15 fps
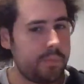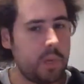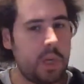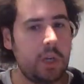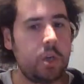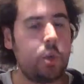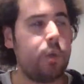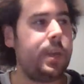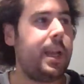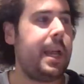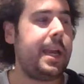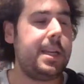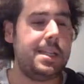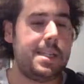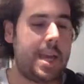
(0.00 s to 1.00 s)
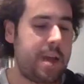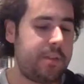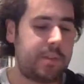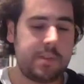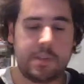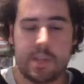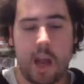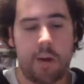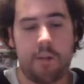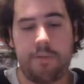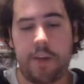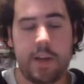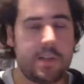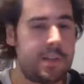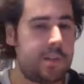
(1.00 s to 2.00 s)
including like death,
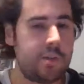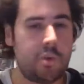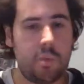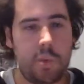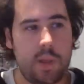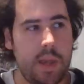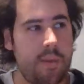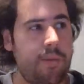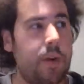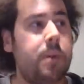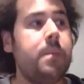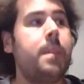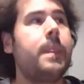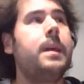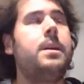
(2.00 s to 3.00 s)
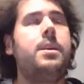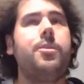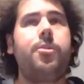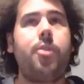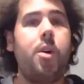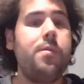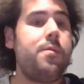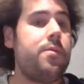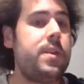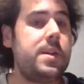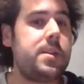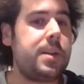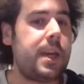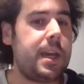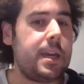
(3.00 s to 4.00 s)
sacrifices, or whatever, from
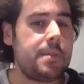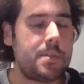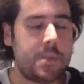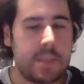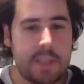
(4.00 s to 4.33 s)
video games.